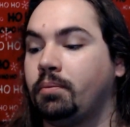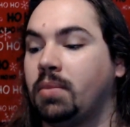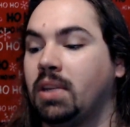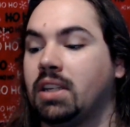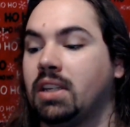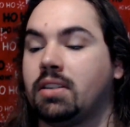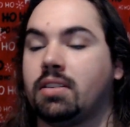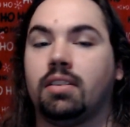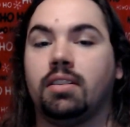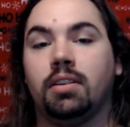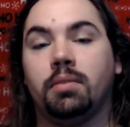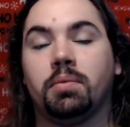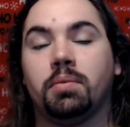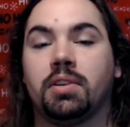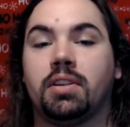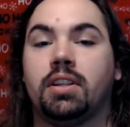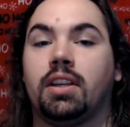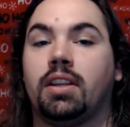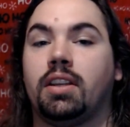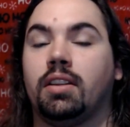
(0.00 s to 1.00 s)
based on the
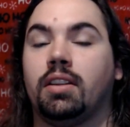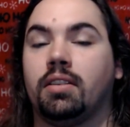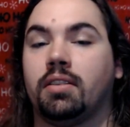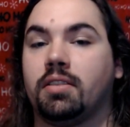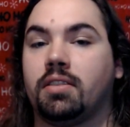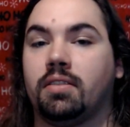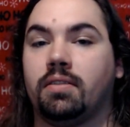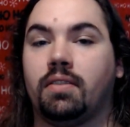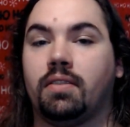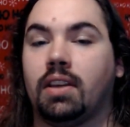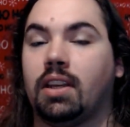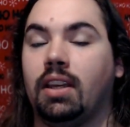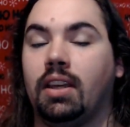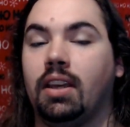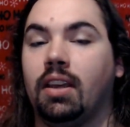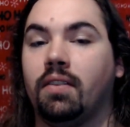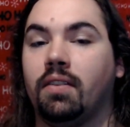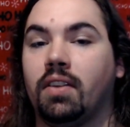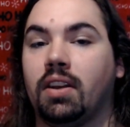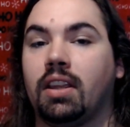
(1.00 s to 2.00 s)
particulars of any
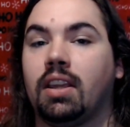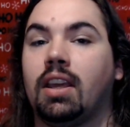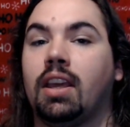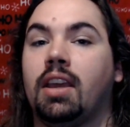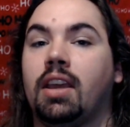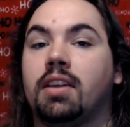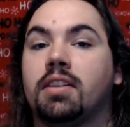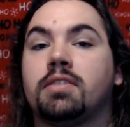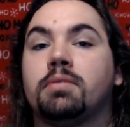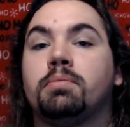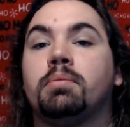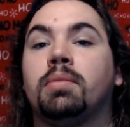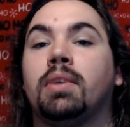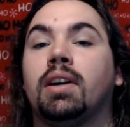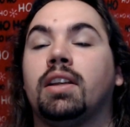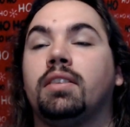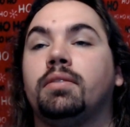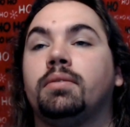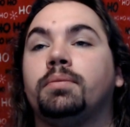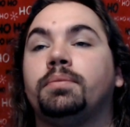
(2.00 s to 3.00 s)
given case.
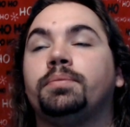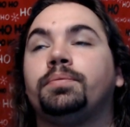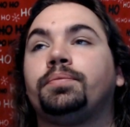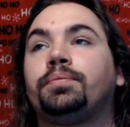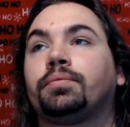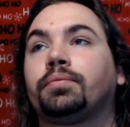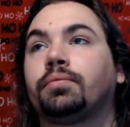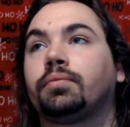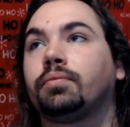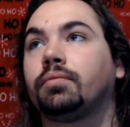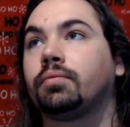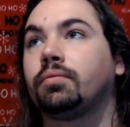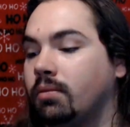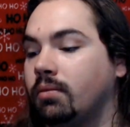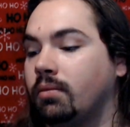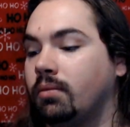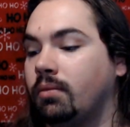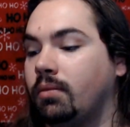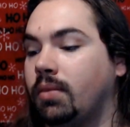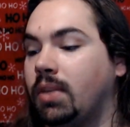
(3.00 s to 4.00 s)
But
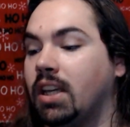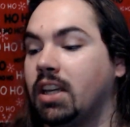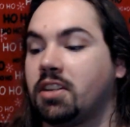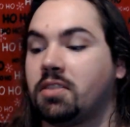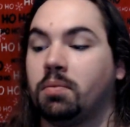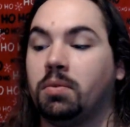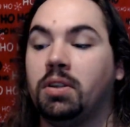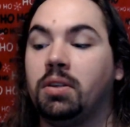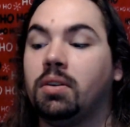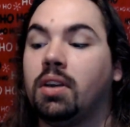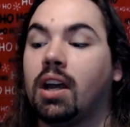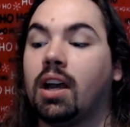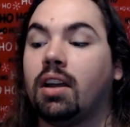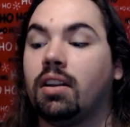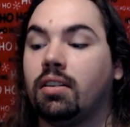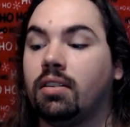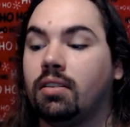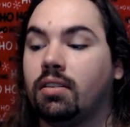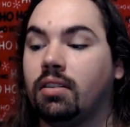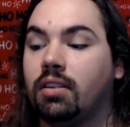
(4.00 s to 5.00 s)
yes, when you
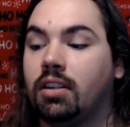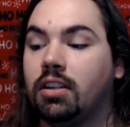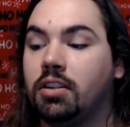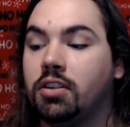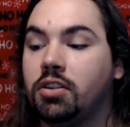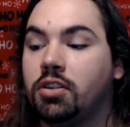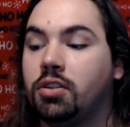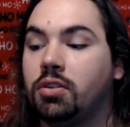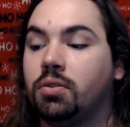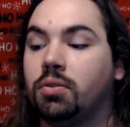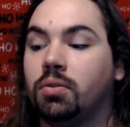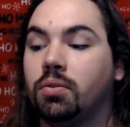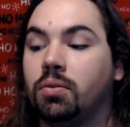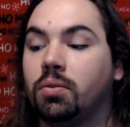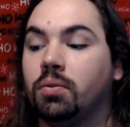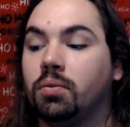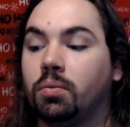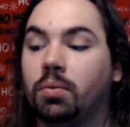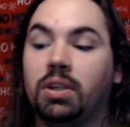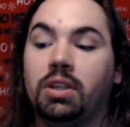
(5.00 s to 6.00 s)
get
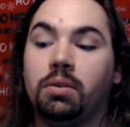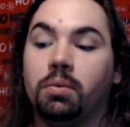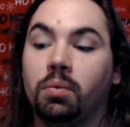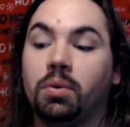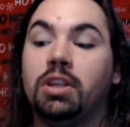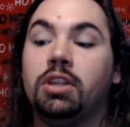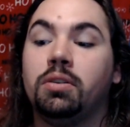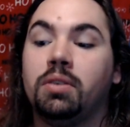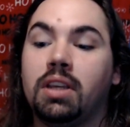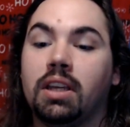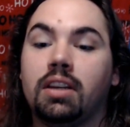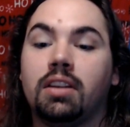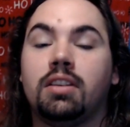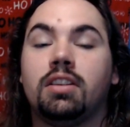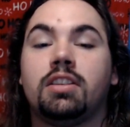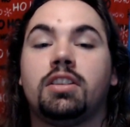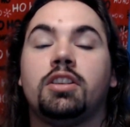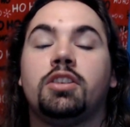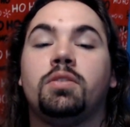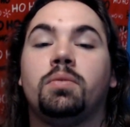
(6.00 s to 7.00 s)

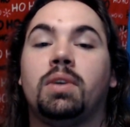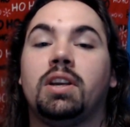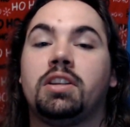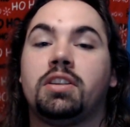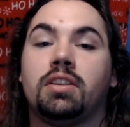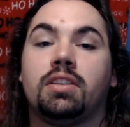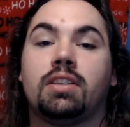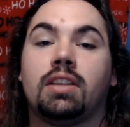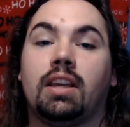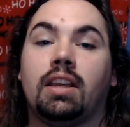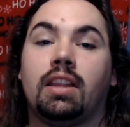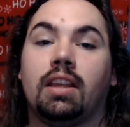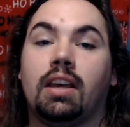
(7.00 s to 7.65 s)
into situations like